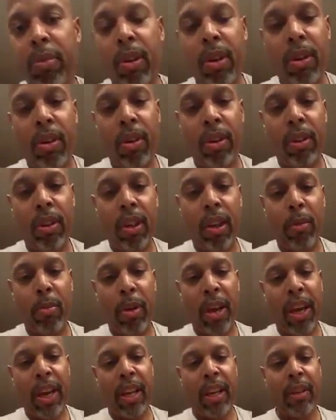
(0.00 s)
called uh,
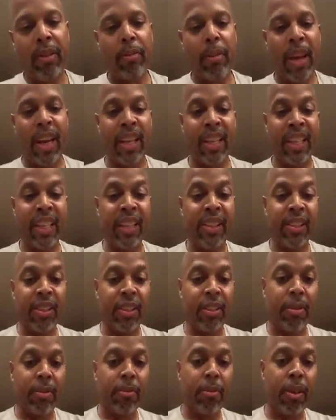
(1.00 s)
Pain
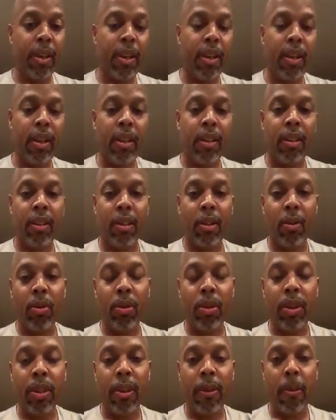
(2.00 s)
Magnesium
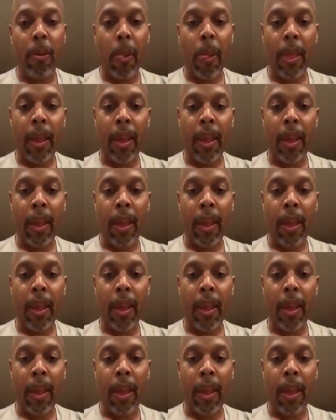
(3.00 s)
Lotion,